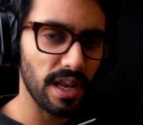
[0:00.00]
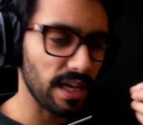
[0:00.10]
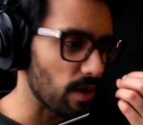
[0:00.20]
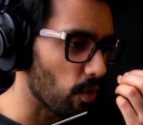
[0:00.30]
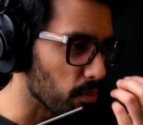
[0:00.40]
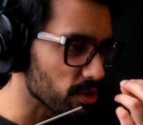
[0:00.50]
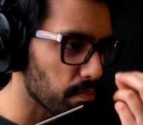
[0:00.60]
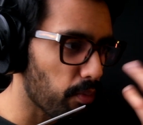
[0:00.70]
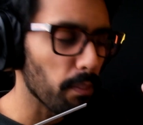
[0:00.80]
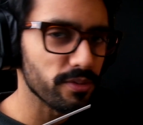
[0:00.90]
Like it almost
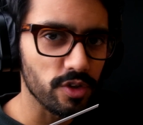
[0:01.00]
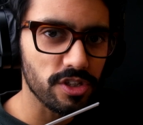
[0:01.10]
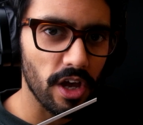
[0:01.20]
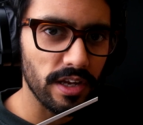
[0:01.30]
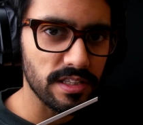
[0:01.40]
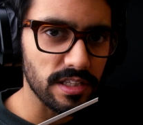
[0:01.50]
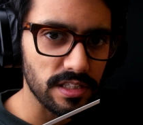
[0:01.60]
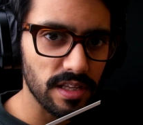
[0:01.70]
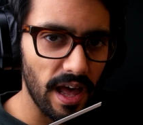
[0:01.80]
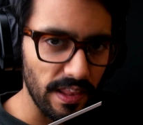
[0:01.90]
pops your
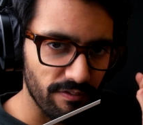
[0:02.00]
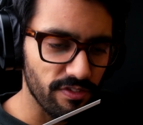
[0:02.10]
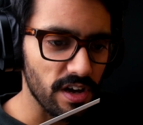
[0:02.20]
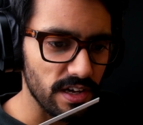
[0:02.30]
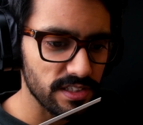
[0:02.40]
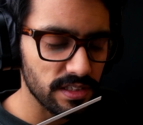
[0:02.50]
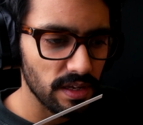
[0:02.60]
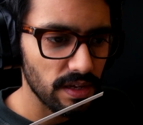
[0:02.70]
sinuses at first,